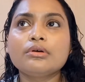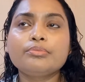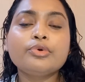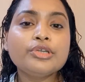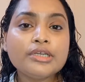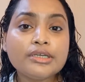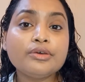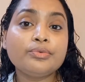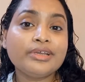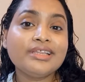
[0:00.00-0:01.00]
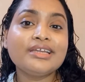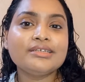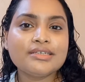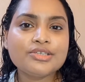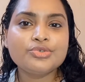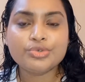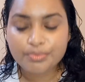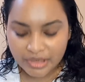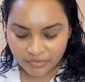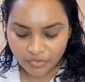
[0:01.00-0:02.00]
put it in a way that it is
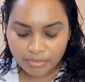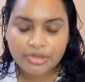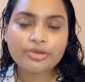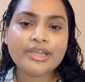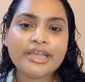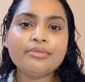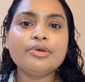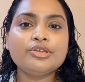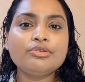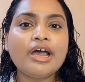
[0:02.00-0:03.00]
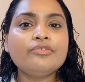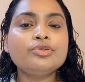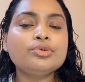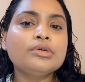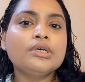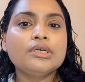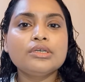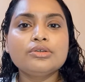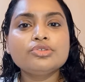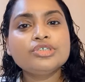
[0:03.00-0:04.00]
dripping from your hair, but you have to
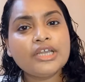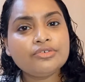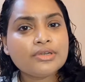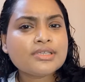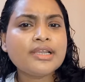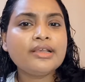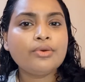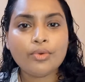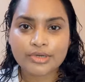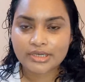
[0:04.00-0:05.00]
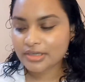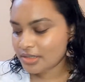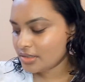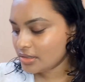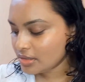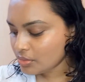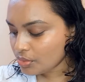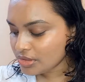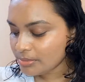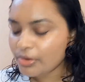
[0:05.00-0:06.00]
generously coat
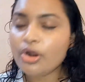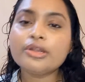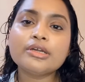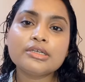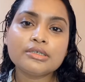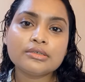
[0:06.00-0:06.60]
the product